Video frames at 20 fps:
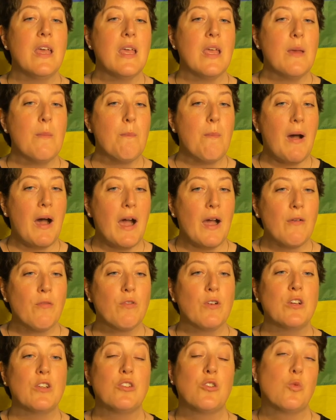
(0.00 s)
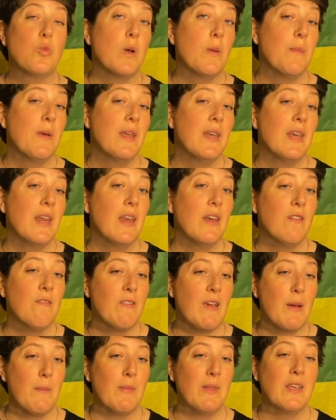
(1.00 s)
impoverished women and
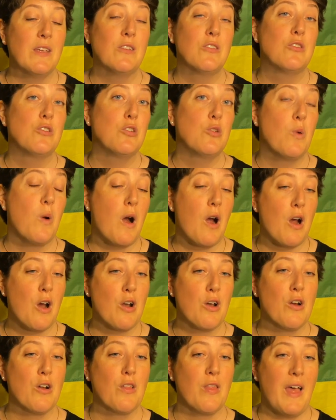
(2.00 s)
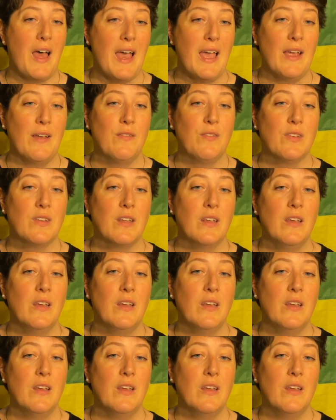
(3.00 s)
families to harder lives.